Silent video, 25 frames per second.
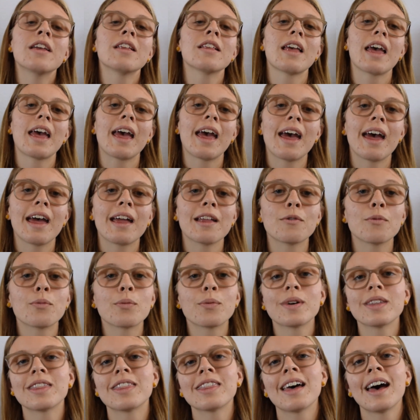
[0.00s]
And
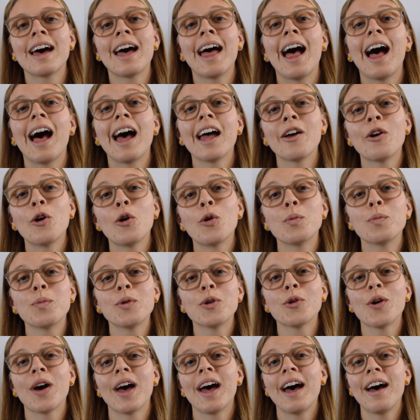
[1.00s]
with that, I hope
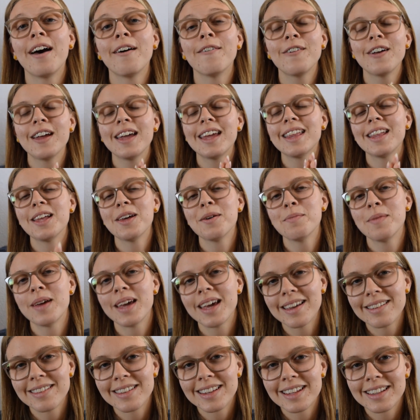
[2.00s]
you have an
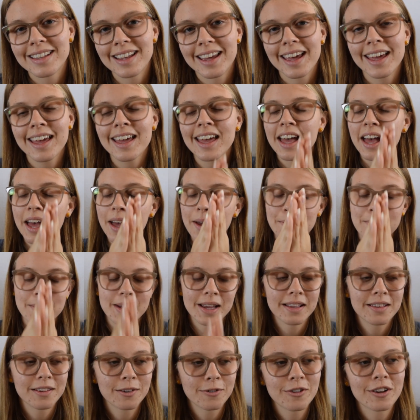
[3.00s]
amazing day,
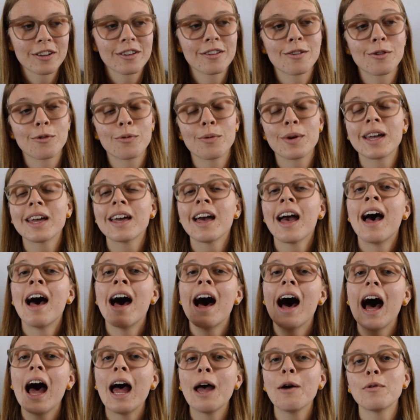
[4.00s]
amazing rest of the week.
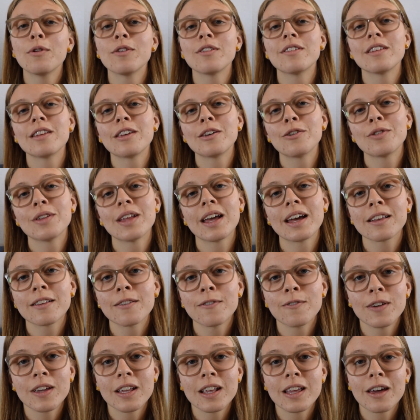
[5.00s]
I will see you next
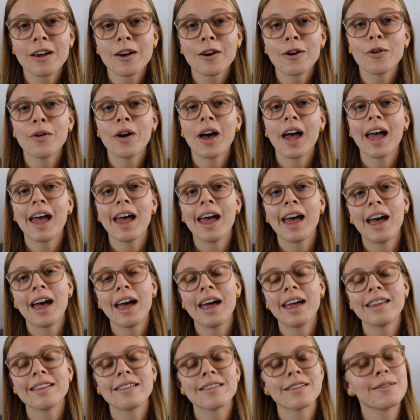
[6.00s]
video,
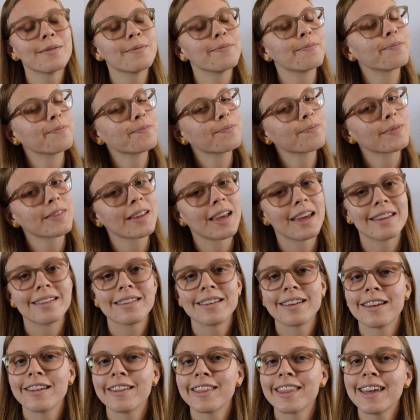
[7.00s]
and
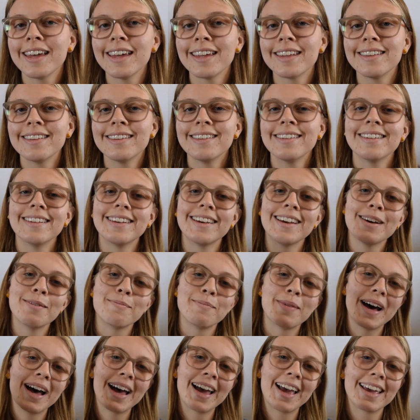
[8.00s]
until then,
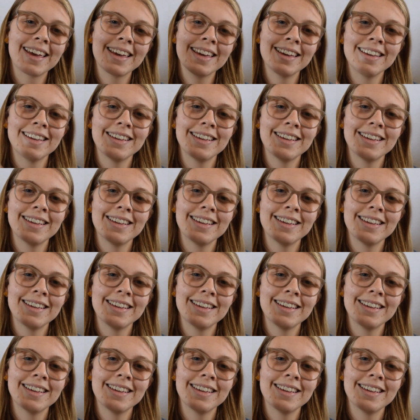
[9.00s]
bye.